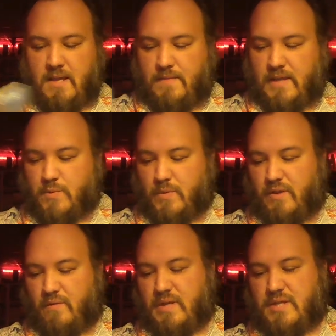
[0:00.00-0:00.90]
that's one
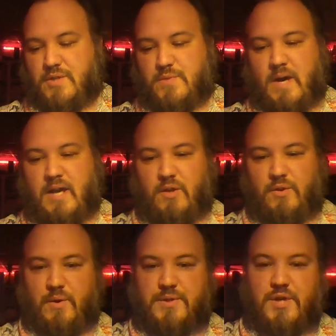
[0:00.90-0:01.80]
of the reasons why you'll
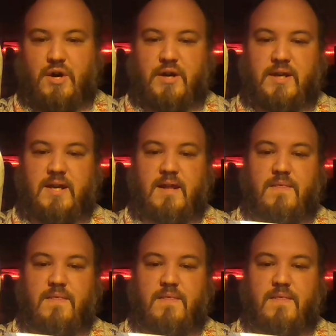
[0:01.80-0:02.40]
notice on